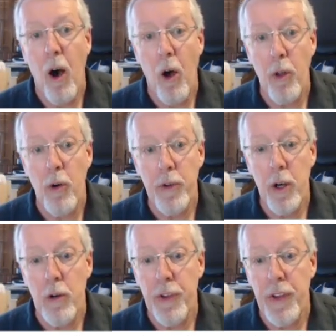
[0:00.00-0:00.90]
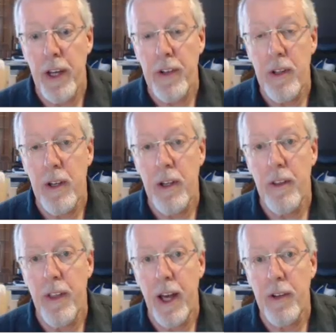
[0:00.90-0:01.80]
Although note that
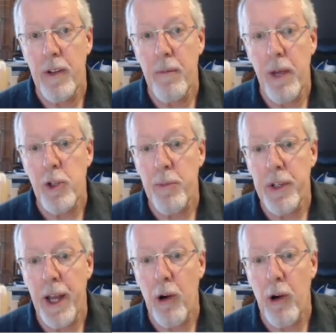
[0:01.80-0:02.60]
measurement